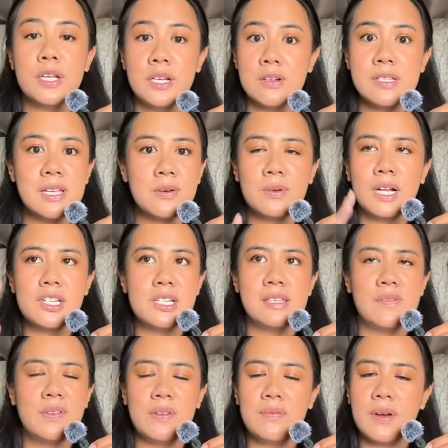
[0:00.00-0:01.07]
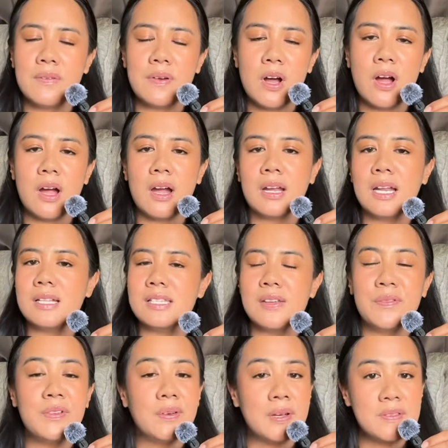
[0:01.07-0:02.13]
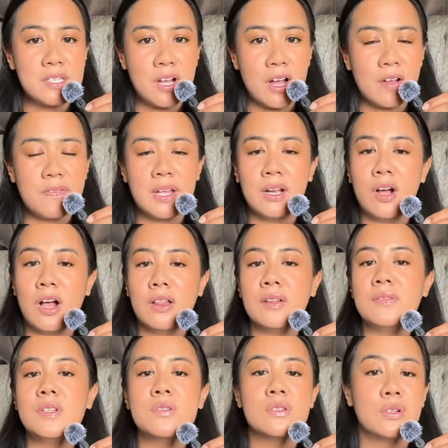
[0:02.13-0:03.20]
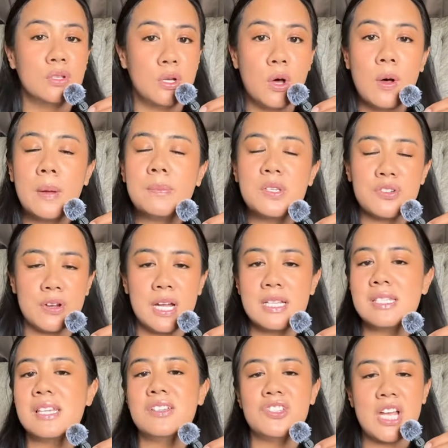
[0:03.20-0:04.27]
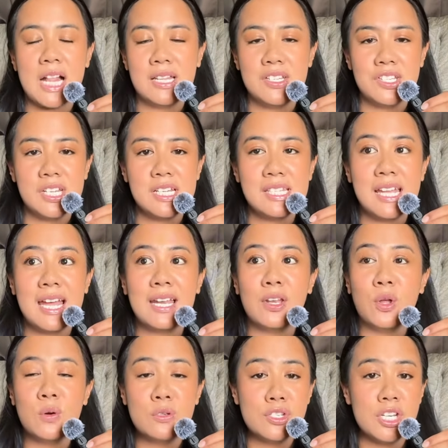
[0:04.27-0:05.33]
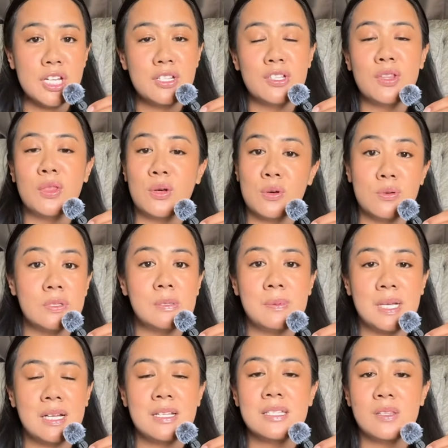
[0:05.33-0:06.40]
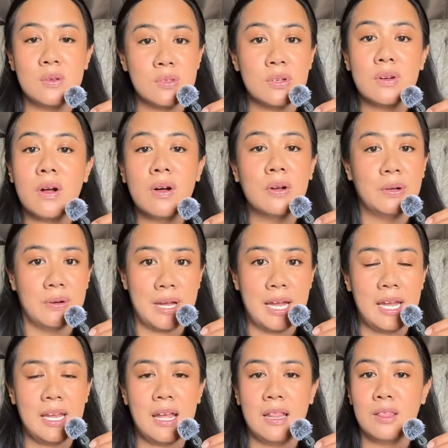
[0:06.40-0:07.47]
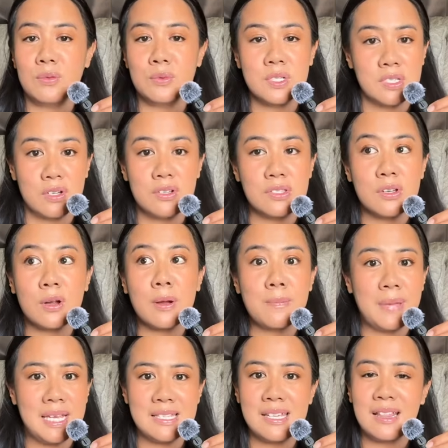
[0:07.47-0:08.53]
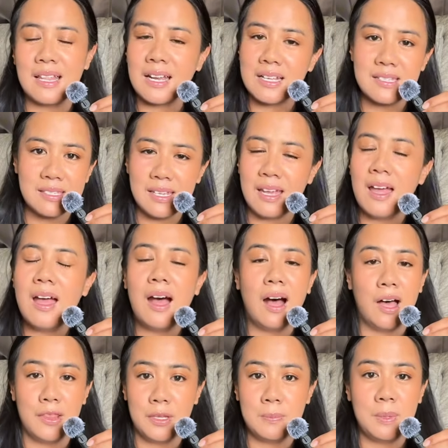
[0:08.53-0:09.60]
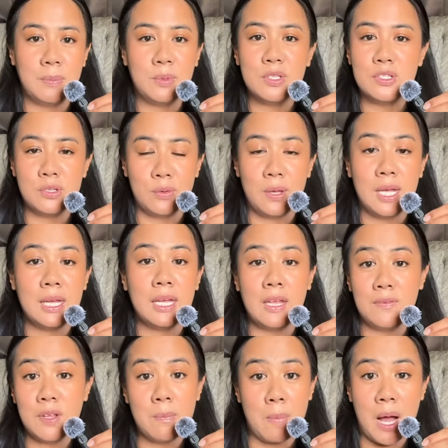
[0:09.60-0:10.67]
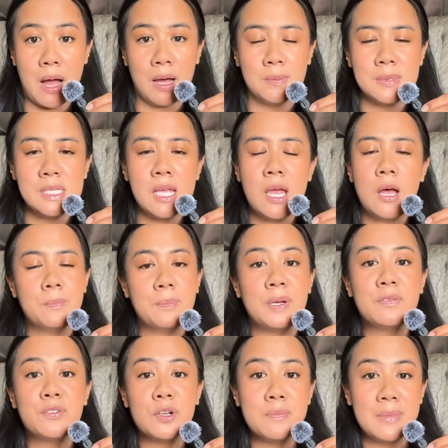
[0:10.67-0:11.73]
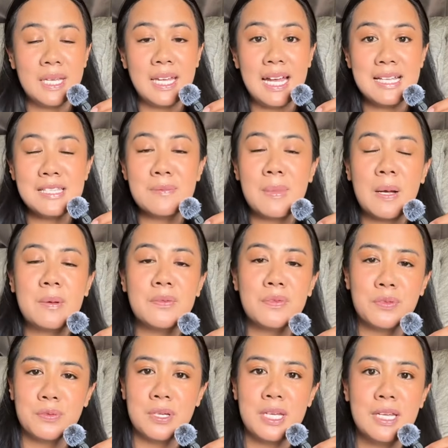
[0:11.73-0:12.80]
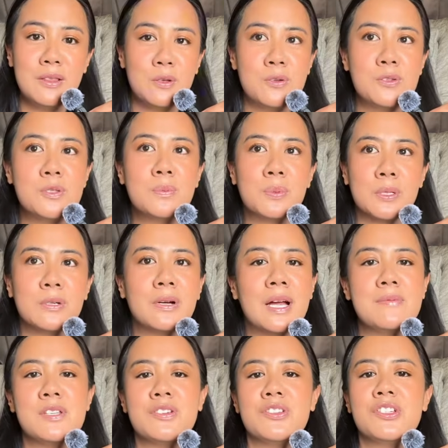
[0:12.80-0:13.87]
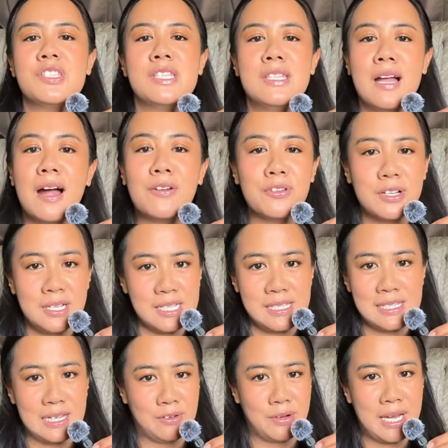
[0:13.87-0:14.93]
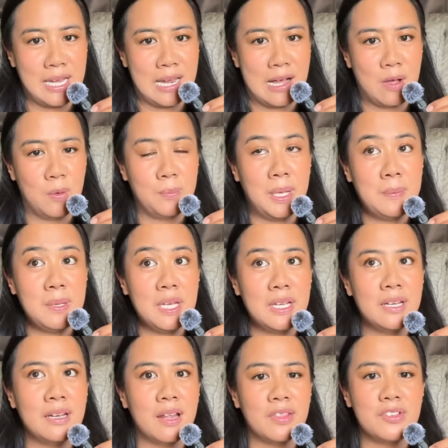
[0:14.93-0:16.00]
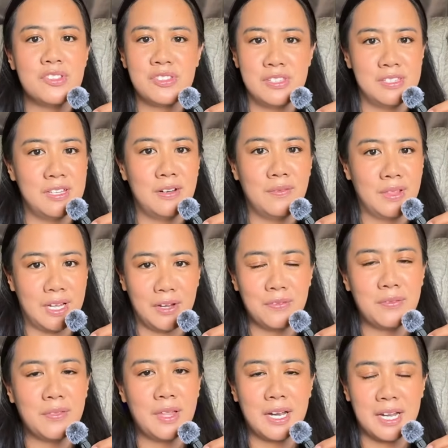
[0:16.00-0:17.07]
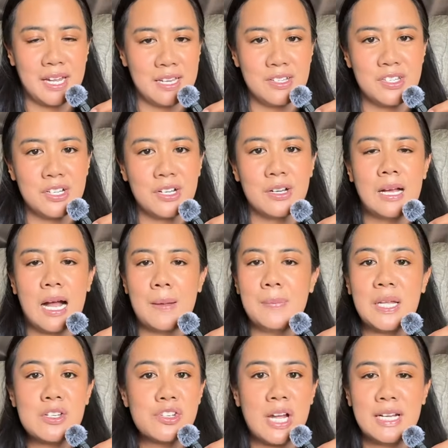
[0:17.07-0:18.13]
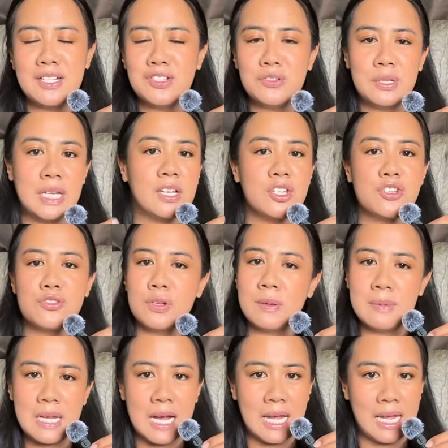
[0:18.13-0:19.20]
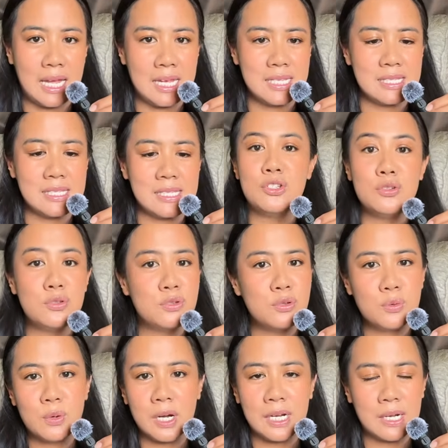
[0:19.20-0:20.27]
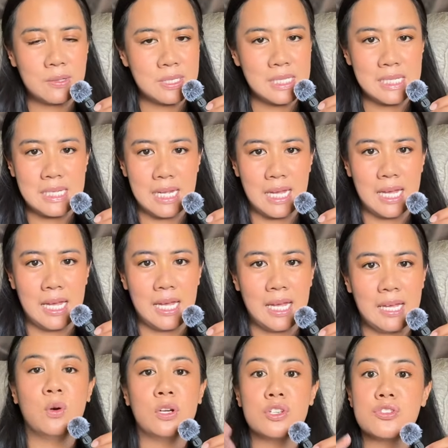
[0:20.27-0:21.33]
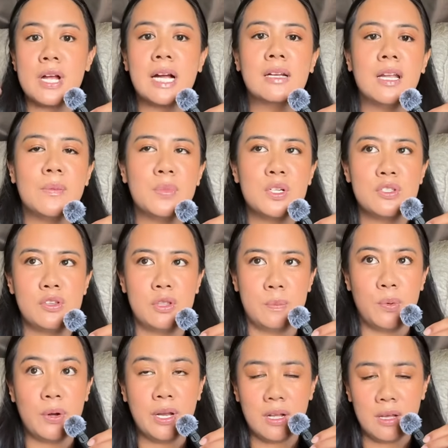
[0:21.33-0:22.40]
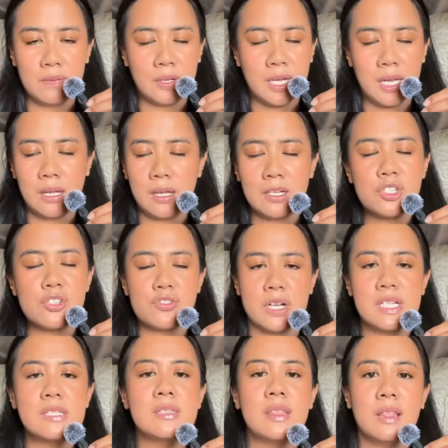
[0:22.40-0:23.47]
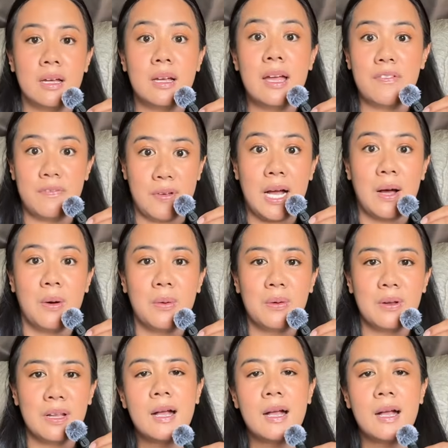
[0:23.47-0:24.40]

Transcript: years, I watched 75 Hard and 75 Soft and all of those glow up trends and challenges, and no shade to those because those are all great and the results are amazing that I see other people doing, even moms. But for me, as a mom of three, those programs are just not realistic right now. Maybe in another season of life that I enter, I'm not trying to do extreme diets, do 2 workouts a day, or track numbers to the point of getting stressed the F out.